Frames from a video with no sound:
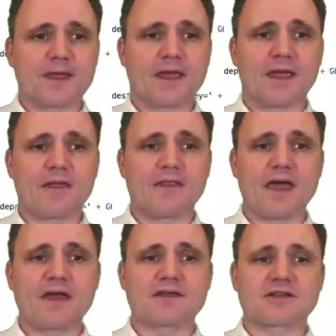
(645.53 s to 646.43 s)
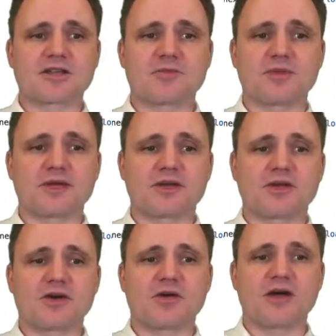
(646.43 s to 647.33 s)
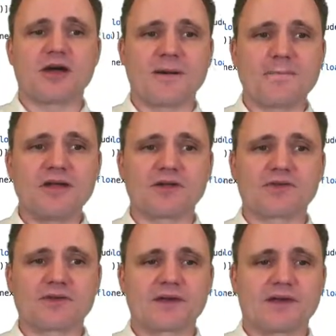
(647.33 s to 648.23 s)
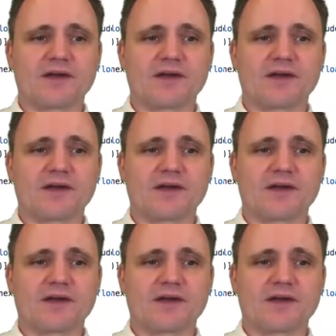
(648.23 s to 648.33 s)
And then it's going to be, you know, built.